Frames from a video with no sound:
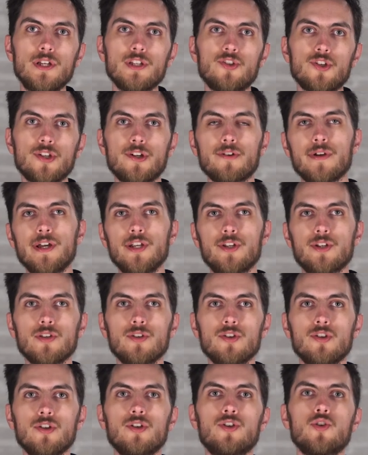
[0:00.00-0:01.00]

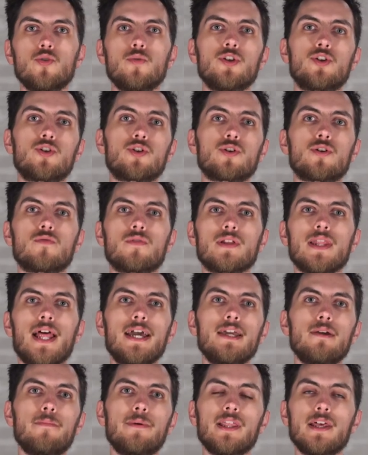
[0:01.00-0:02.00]
considerations to ensure
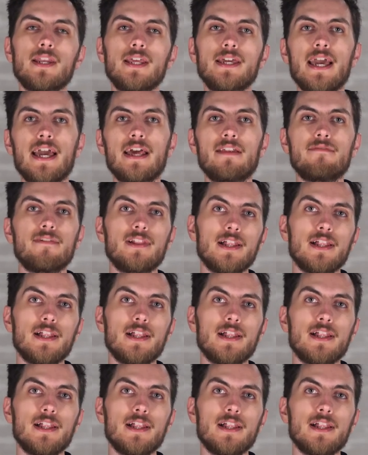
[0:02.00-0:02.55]
reliability and